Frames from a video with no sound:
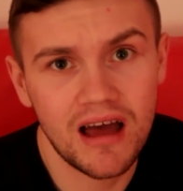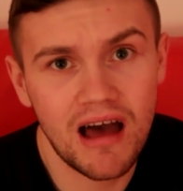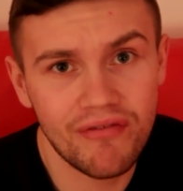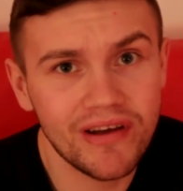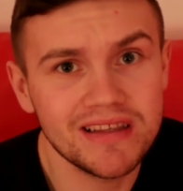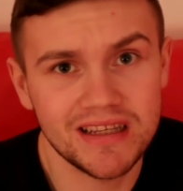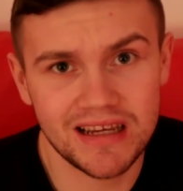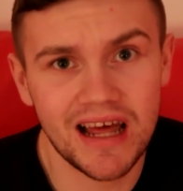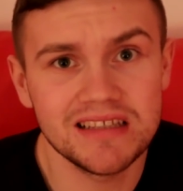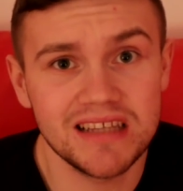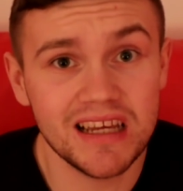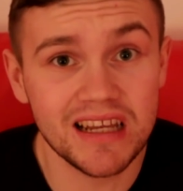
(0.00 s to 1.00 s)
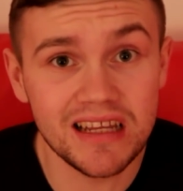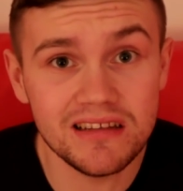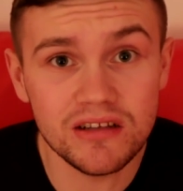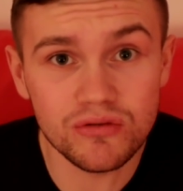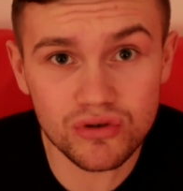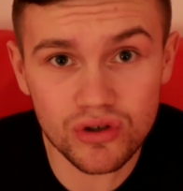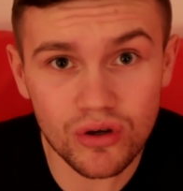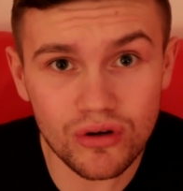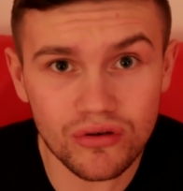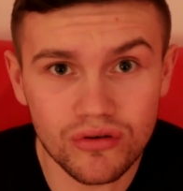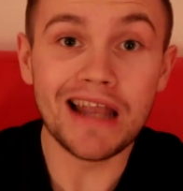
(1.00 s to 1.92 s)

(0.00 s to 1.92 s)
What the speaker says: I think that that's a great deal, do you know?